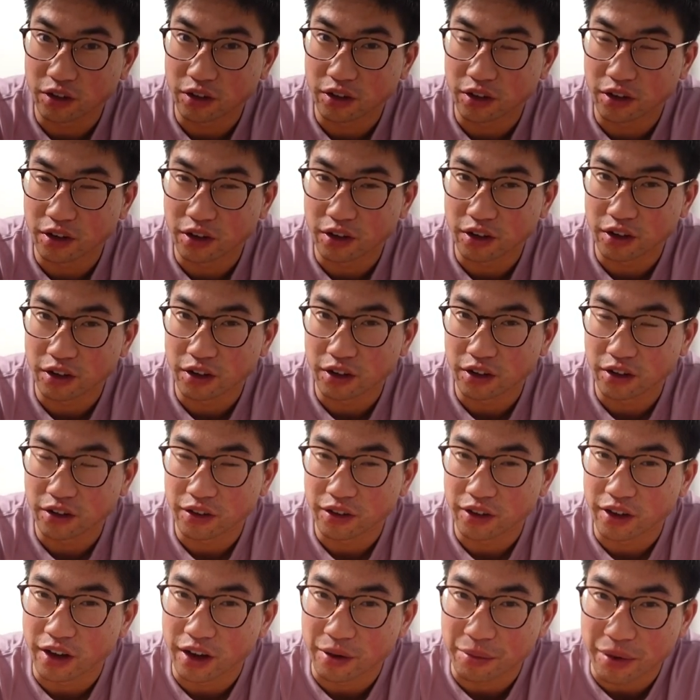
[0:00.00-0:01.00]
I
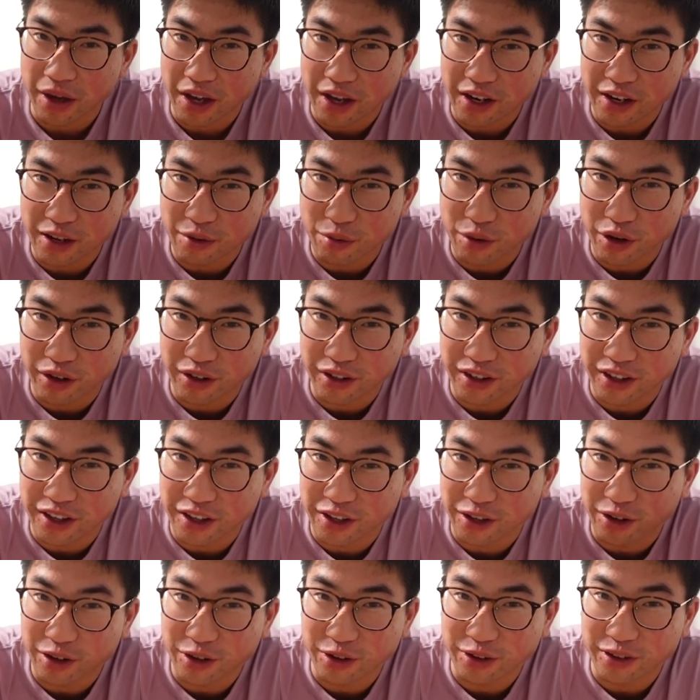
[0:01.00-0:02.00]
did. I'm eighty-one
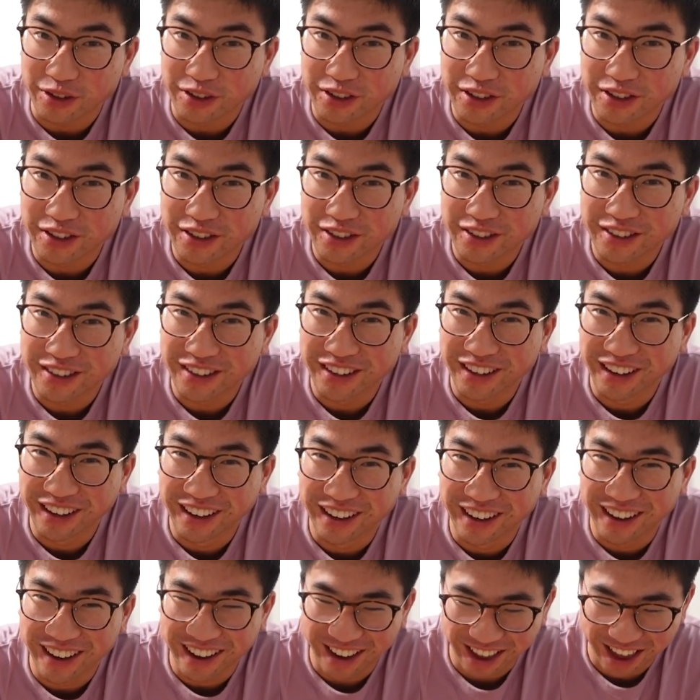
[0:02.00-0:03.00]

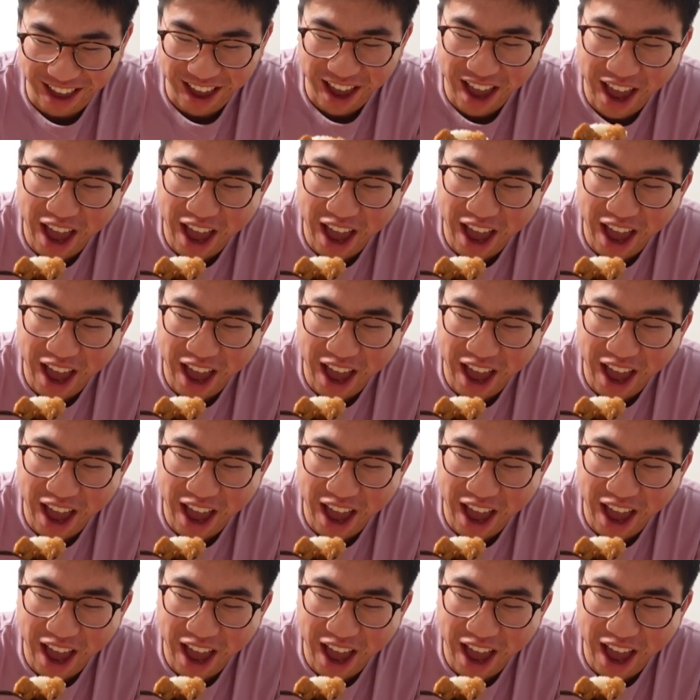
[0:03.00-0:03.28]
kilos.